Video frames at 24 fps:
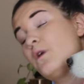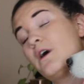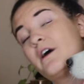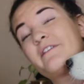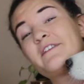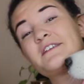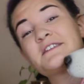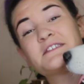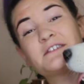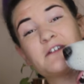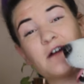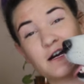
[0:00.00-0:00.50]
are
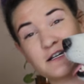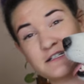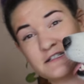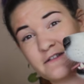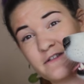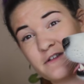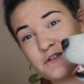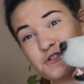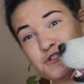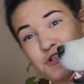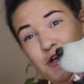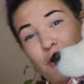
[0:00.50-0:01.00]
the stars
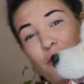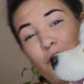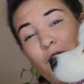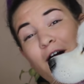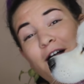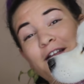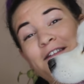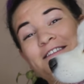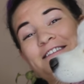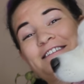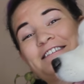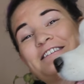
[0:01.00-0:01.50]
of the show
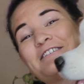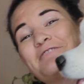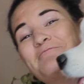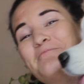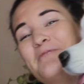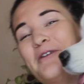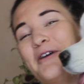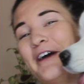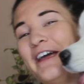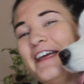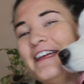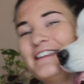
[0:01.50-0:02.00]
on
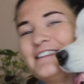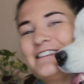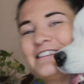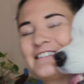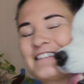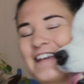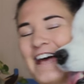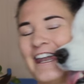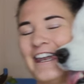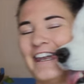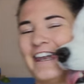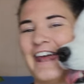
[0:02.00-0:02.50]
Samoyed
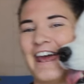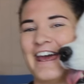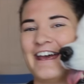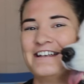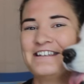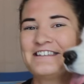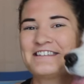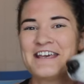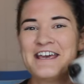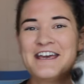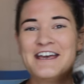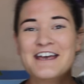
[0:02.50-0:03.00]
Sundays.